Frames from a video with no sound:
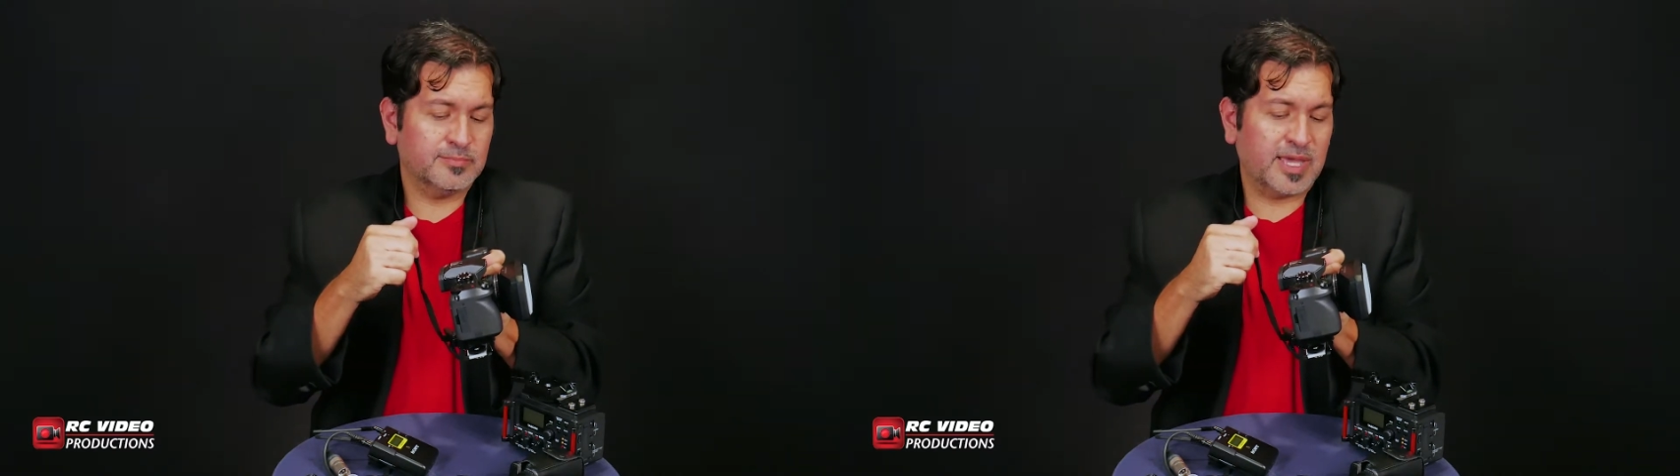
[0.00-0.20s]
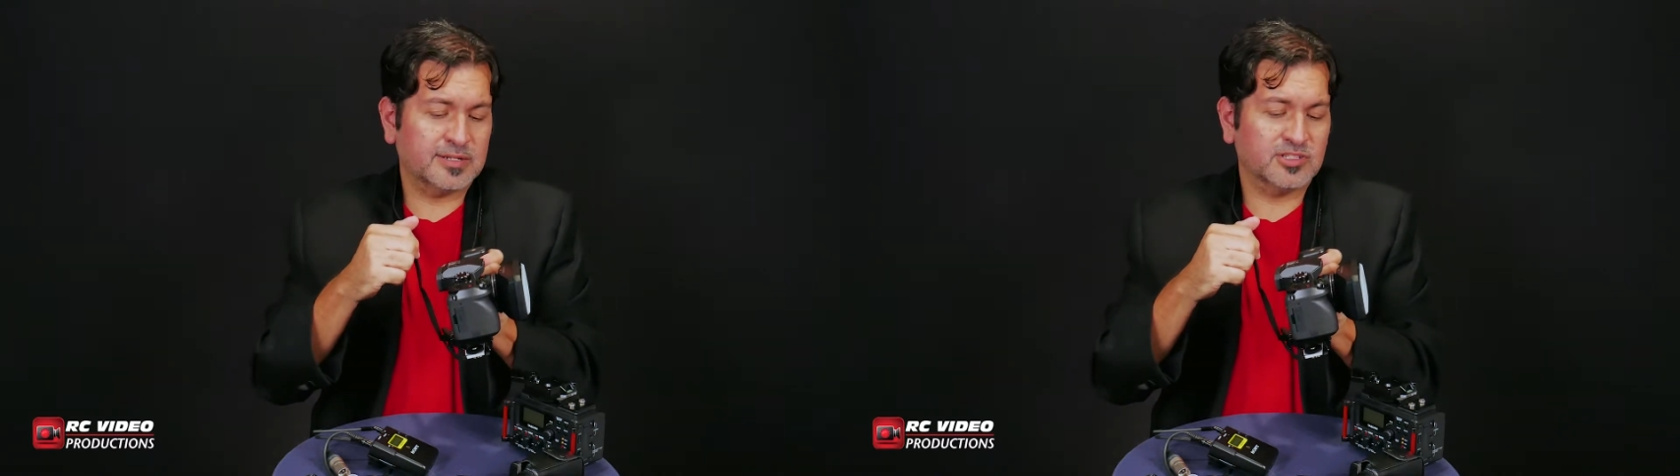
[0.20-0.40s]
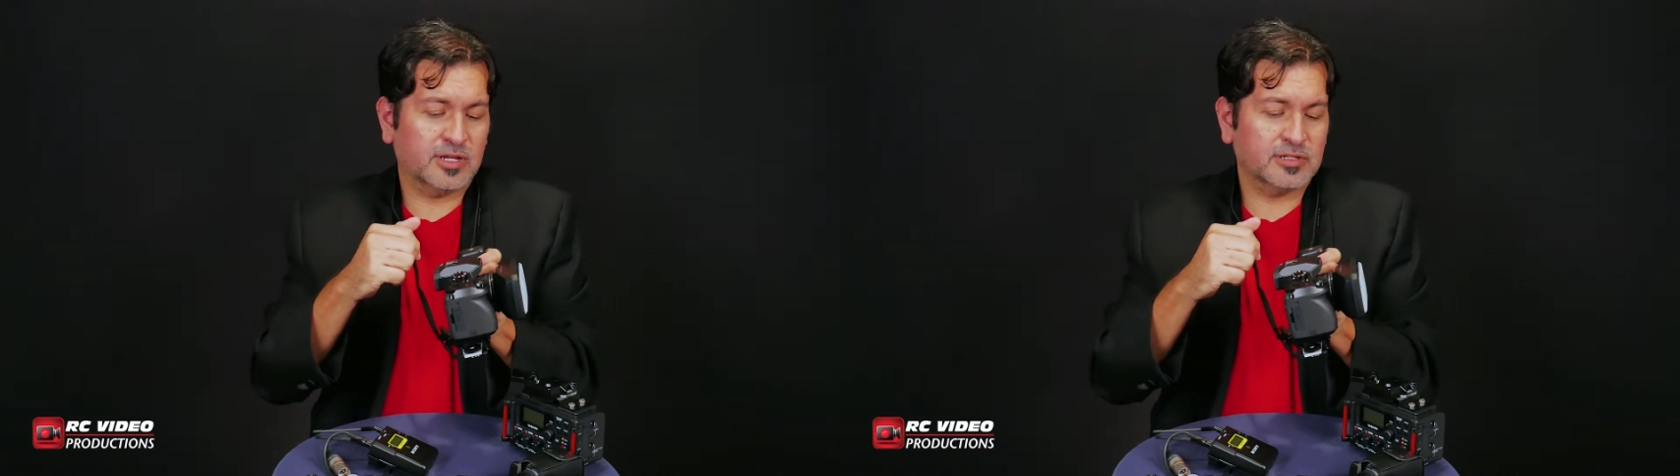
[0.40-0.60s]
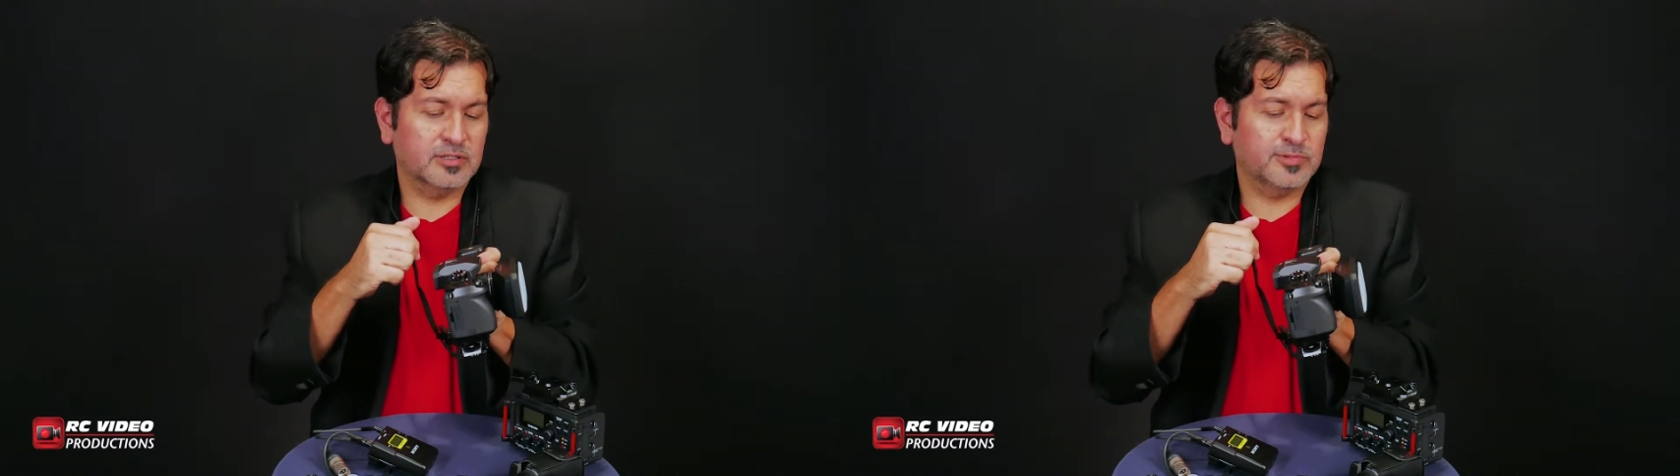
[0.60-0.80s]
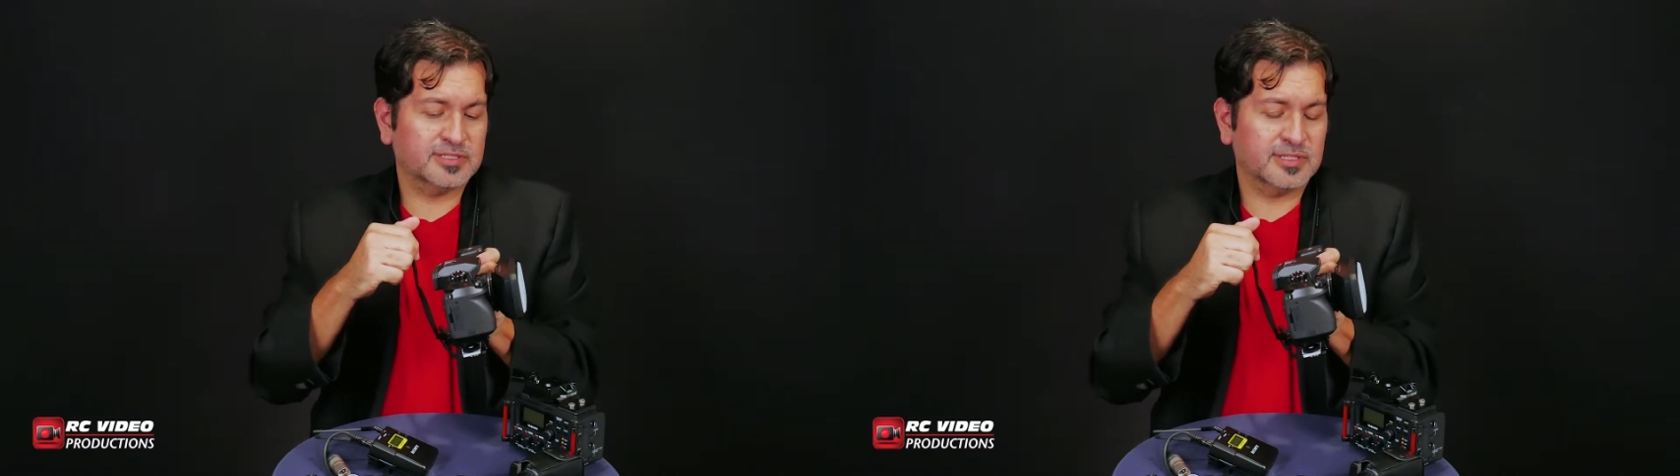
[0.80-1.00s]
Panasonic
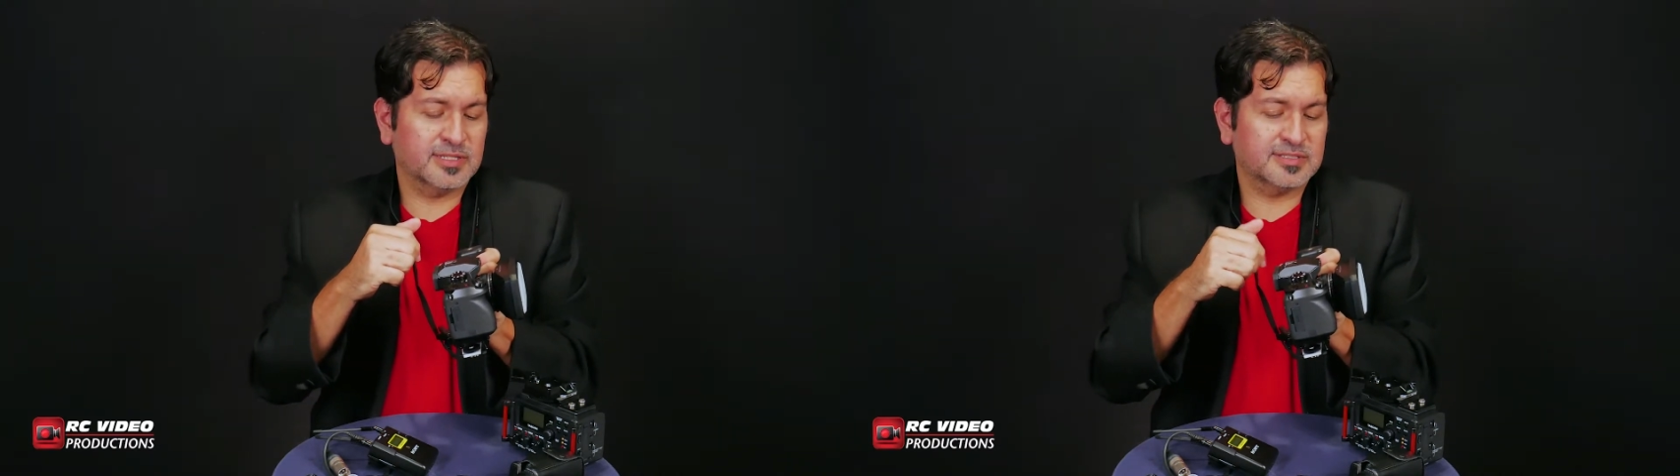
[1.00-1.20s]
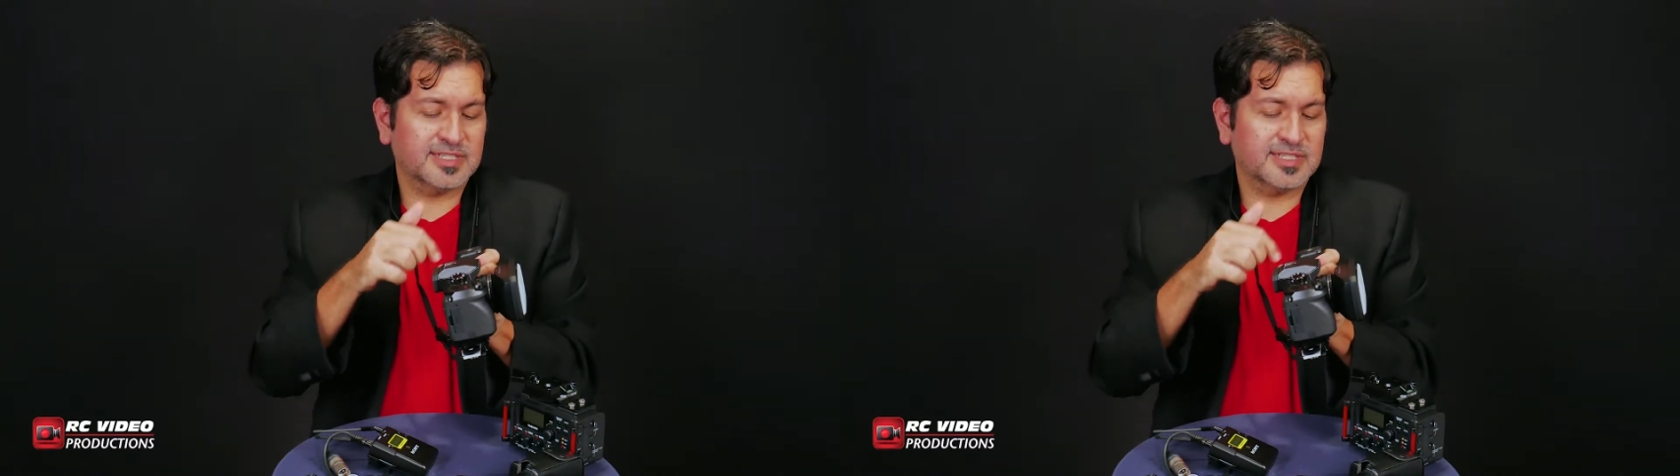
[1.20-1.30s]
Lumix lens.